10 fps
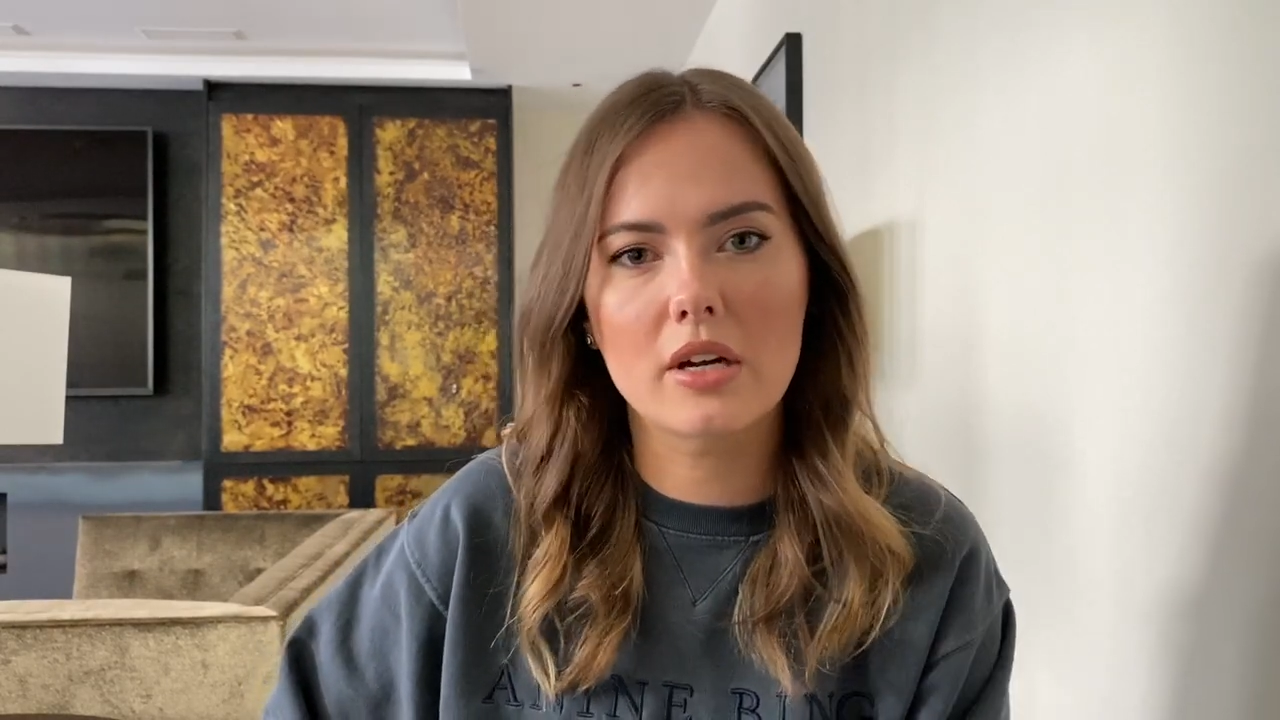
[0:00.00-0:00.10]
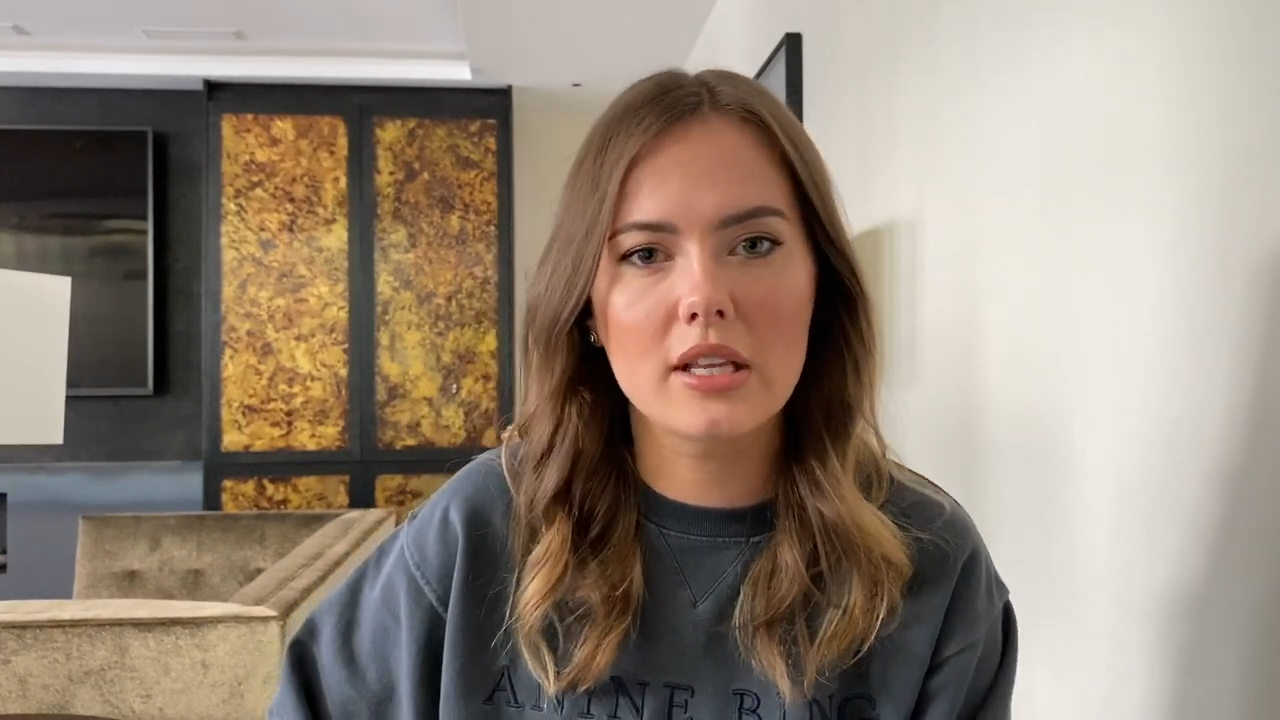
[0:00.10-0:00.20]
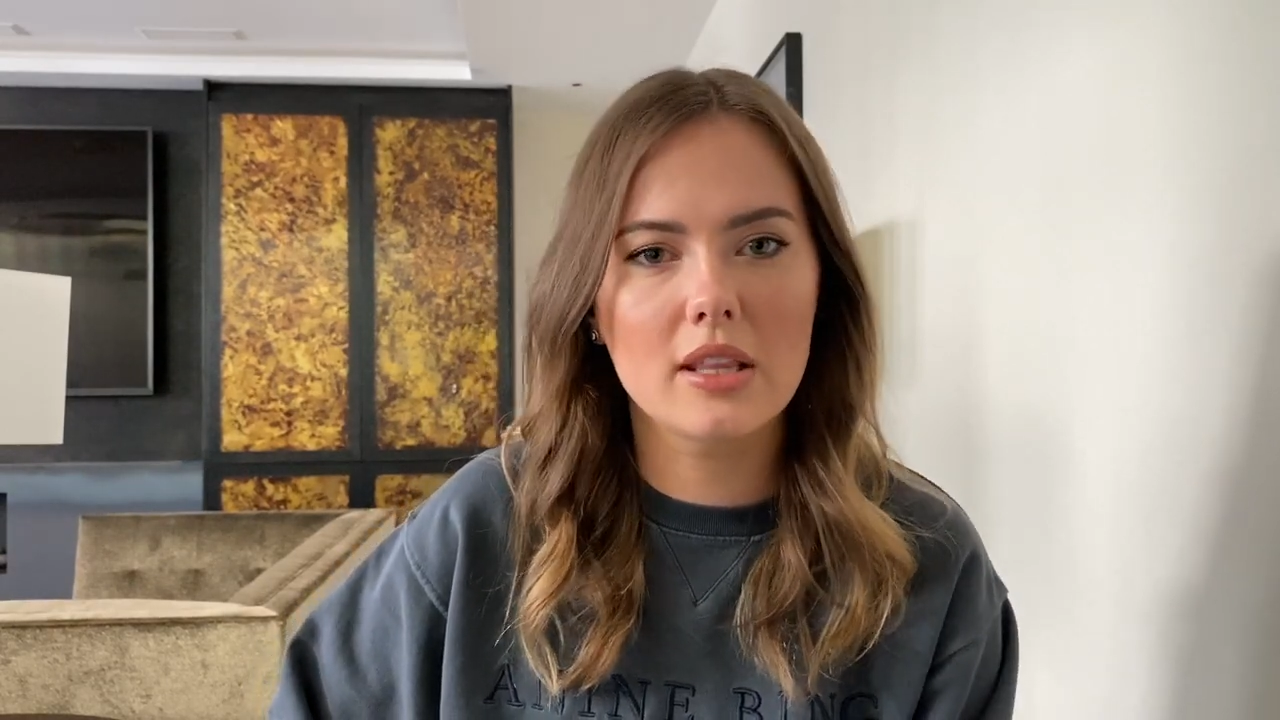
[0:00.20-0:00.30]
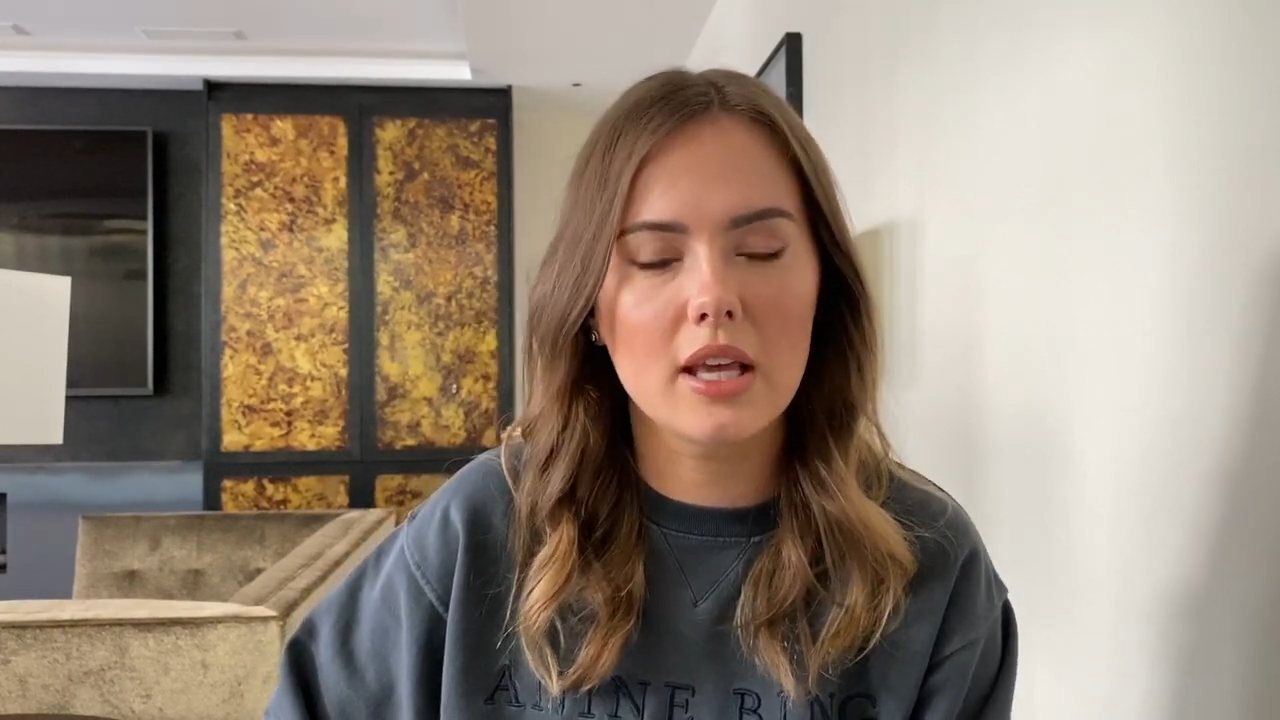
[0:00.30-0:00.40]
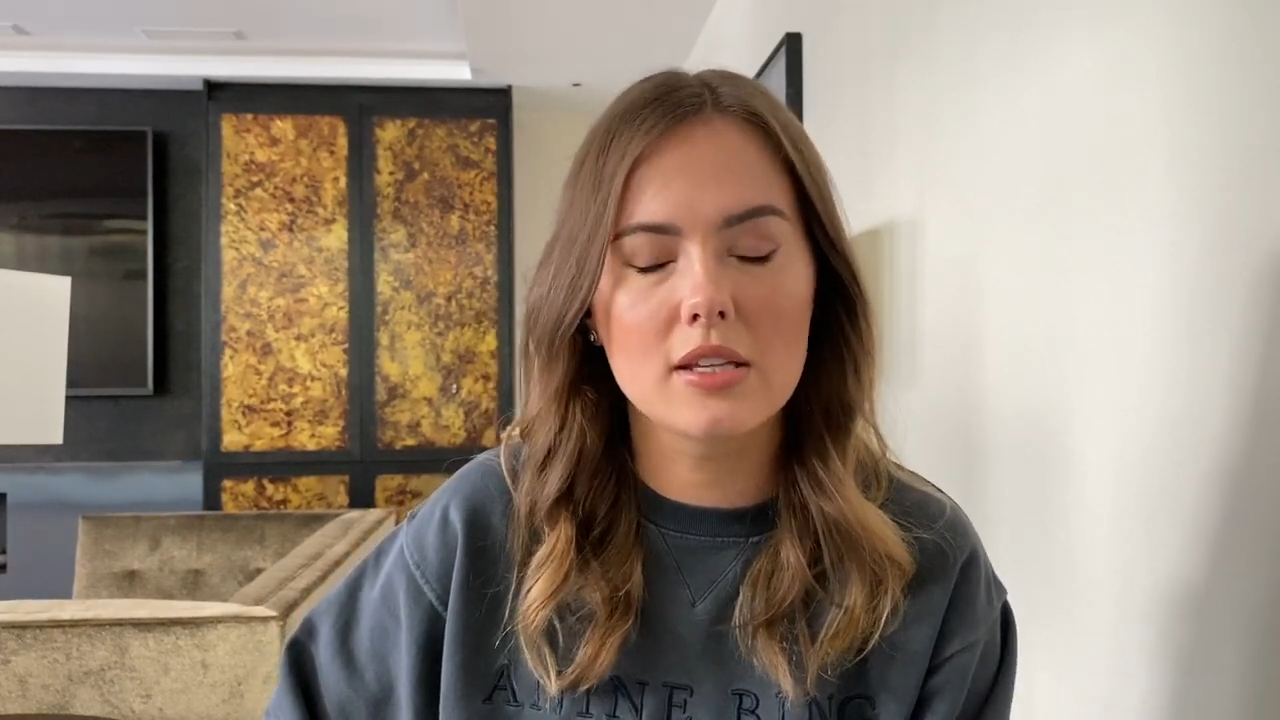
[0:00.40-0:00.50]

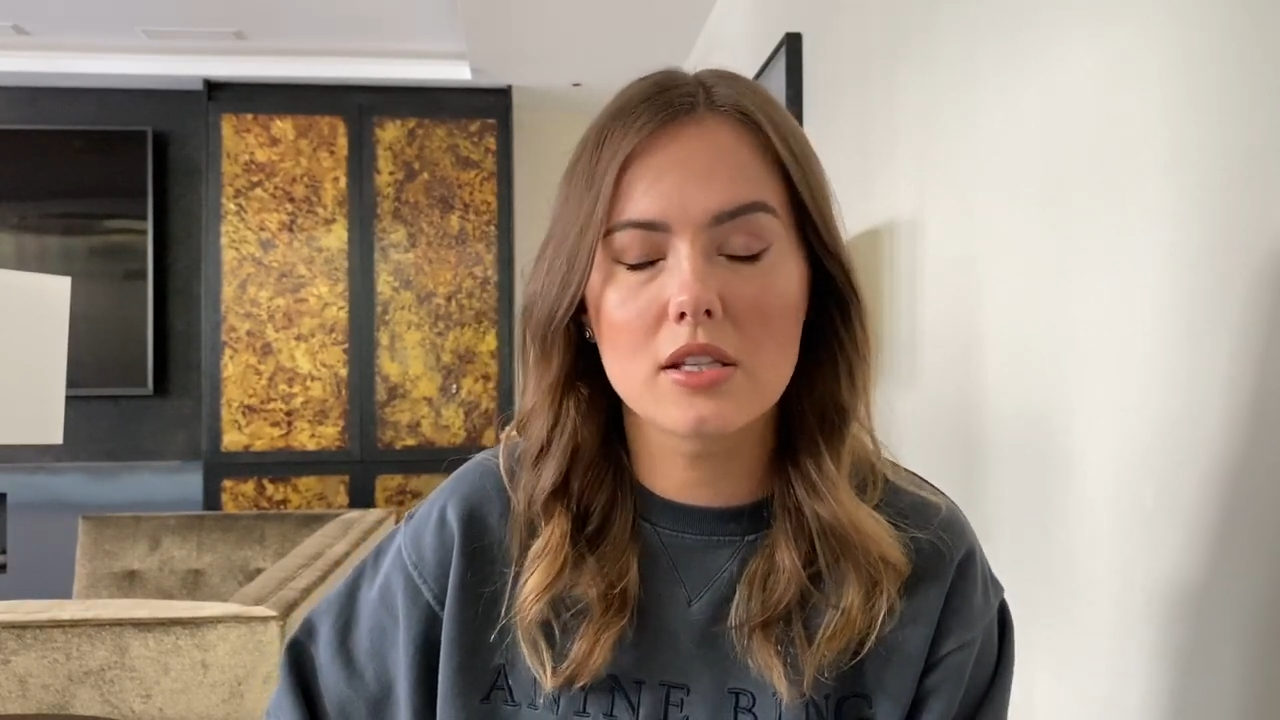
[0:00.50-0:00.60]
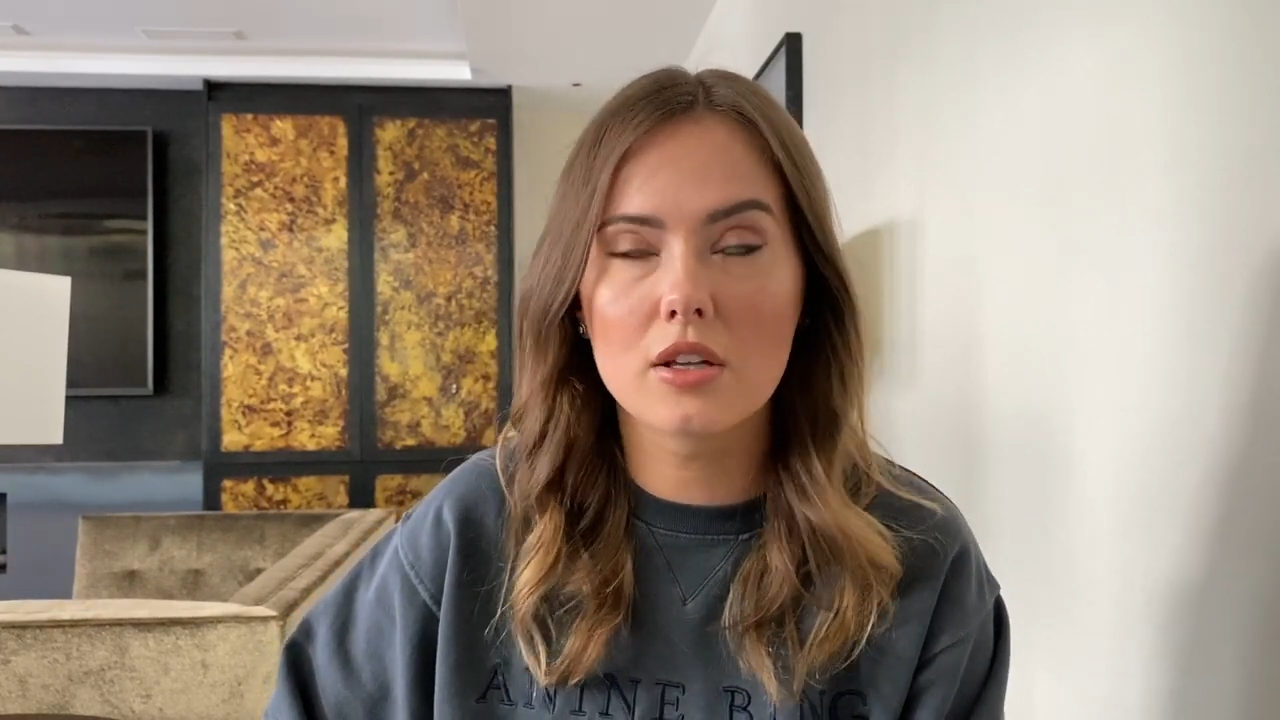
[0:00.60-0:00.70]
great things,